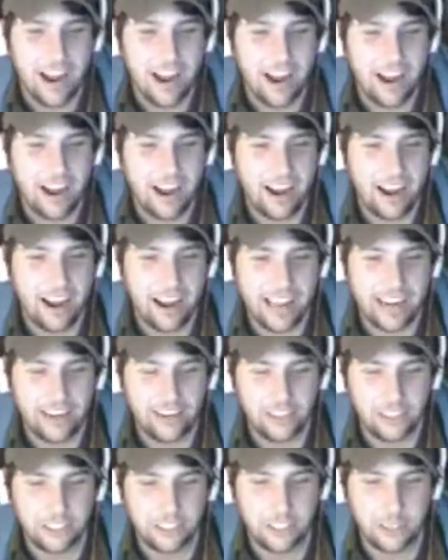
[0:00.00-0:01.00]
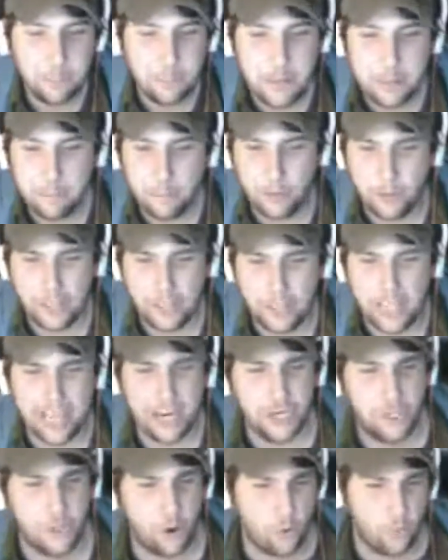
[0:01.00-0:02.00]
And also people that
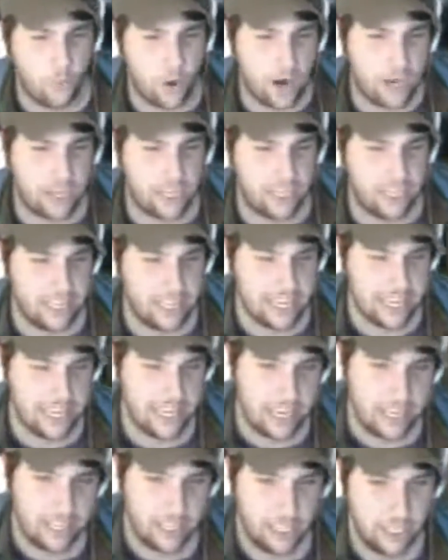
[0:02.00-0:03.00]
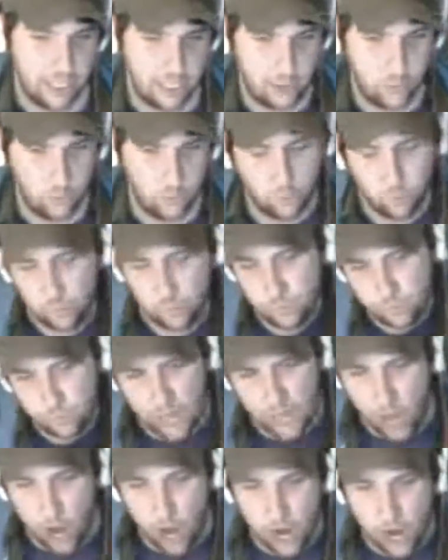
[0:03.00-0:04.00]
adore Rocket League, the little
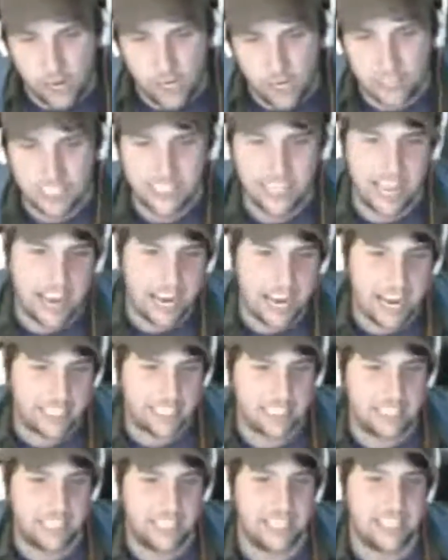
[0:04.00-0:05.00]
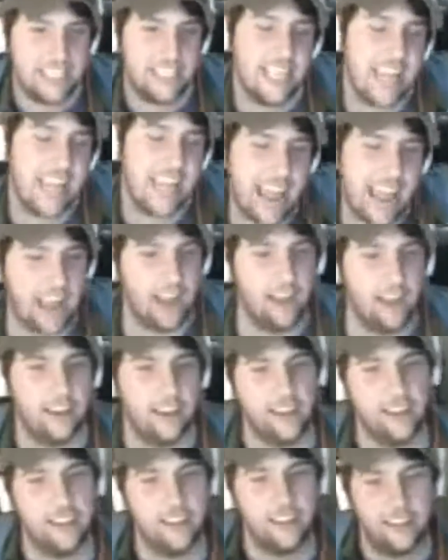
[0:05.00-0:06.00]
car things. Yeah,
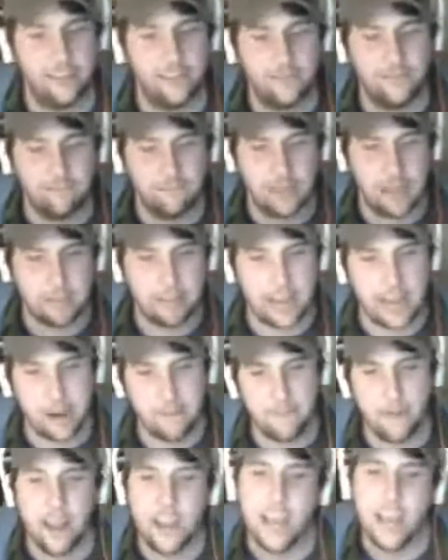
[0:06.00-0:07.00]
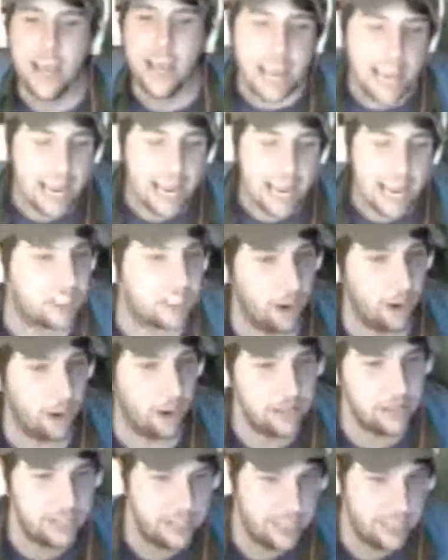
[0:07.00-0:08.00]
man. It's
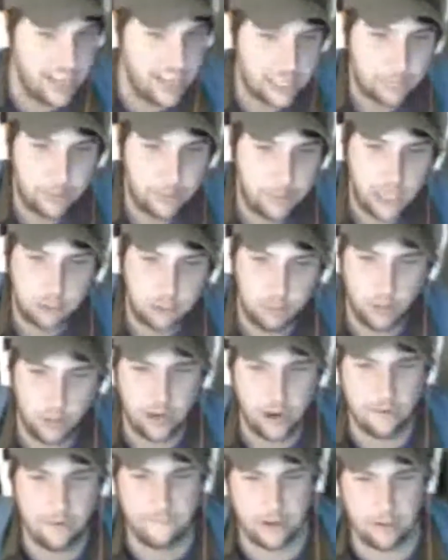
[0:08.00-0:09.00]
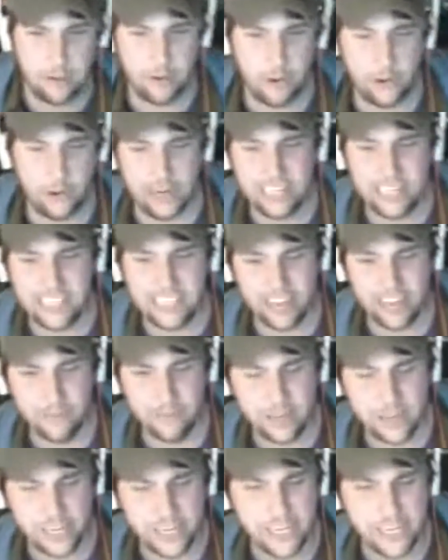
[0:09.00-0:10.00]
coming to the Xbox One on February
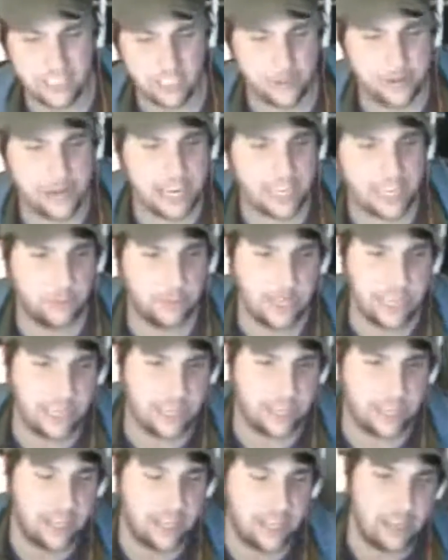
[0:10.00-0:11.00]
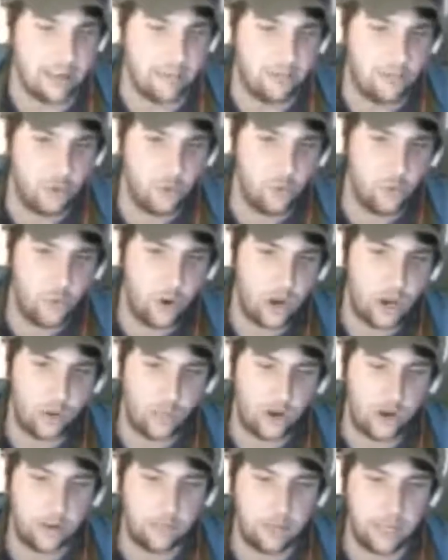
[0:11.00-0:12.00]
17th, so next week. If you
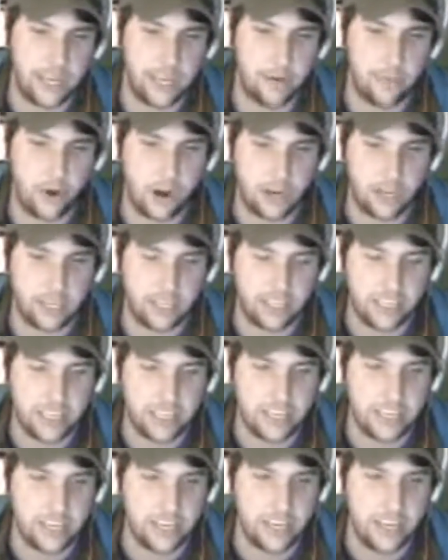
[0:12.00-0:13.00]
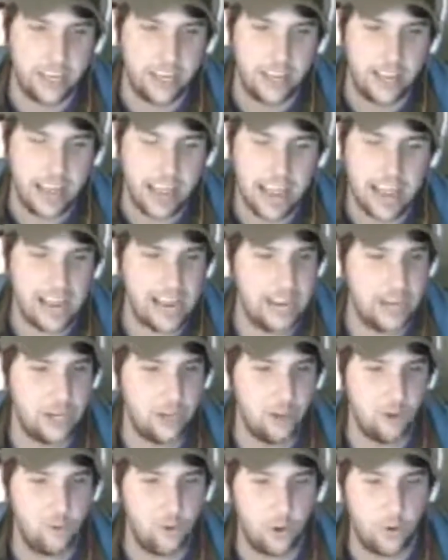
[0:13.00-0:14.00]
want to play Rocket League
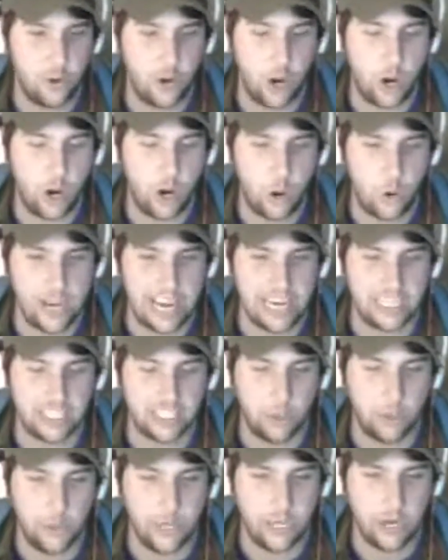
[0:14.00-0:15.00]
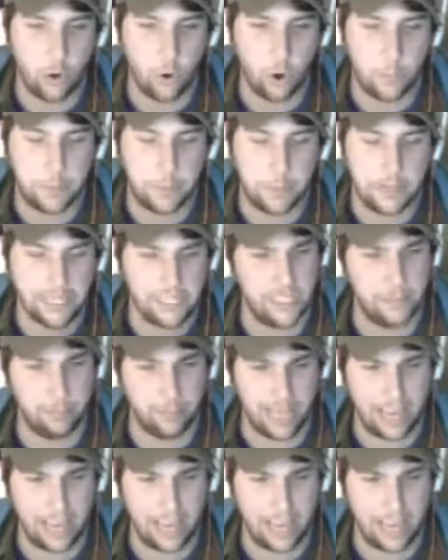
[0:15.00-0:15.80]
and you don't own a Sony or PC